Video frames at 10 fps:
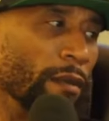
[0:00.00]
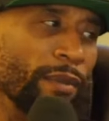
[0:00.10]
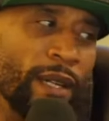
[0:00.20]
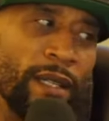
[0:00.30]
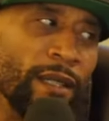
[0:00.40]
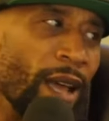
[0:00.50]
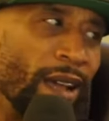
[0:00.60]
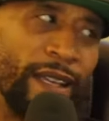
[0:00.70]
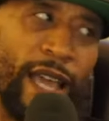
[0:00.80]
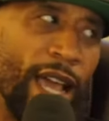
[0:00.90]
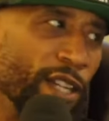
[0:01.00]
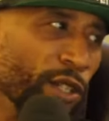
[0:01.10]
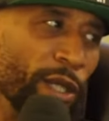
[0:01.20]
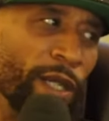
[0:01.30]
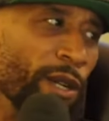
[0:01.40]
Mm. But it's not
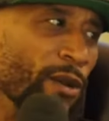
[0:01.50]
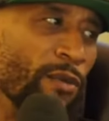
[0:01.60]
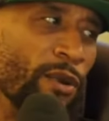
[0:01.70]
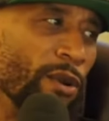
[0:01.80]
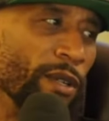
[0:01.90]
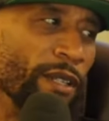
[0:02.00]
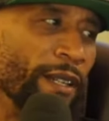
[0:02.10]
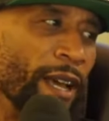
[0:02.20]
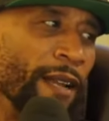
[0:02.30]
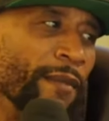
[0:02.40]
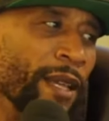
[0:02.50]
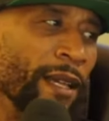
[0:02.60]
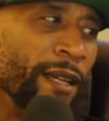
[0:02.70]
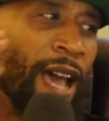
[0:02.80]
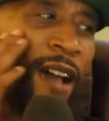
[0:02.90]
casually no more. You know what I
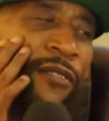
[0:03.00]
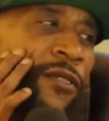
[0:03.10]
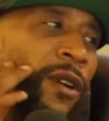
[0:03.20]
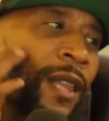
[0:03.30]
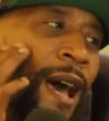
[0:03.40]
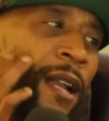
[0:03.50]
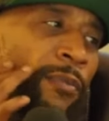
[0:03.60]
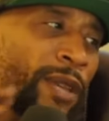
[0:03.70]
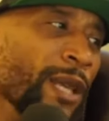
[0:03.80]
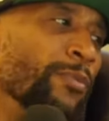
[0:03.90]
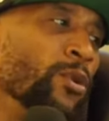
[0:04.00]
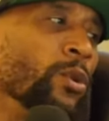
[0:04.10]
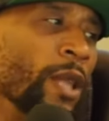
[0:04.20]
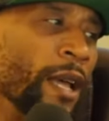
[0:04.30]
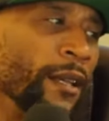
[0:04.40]
mean? Not for a lot of
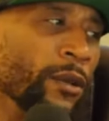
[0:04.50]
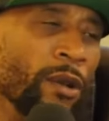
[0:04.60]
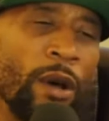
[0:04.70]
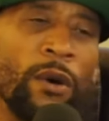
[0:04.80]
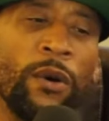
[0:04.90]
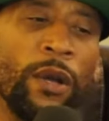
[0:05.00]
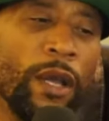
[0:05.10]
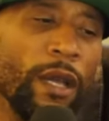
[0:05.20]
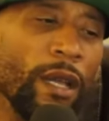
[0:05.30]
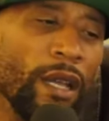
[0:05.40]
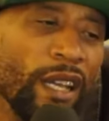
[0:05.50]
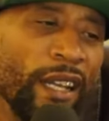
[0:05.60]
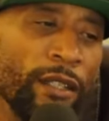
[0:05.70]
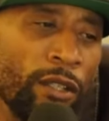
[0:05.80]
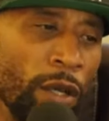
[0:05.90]
people. Like, you know,
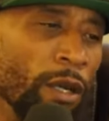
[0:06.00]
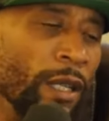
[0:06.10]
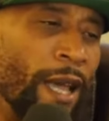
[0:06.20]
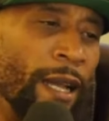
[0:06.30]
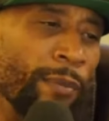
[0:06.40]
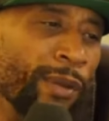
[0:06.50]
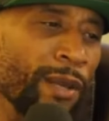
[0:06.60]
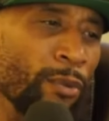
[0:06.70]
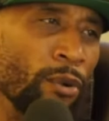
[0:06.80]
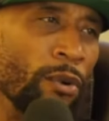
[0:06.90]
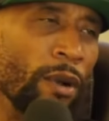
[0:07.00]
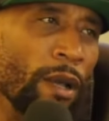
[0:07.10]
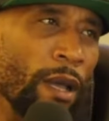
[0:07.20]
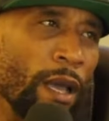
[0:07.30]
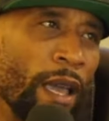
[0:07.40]
it took a lot of people.
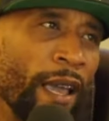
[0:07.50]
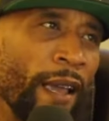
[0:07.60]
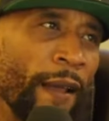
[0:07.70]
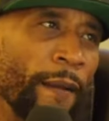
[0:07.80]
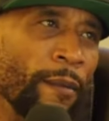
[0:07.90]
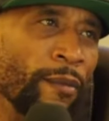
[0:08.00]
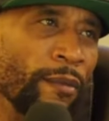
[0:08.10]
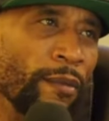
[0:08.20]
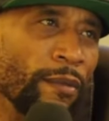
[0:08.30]
And,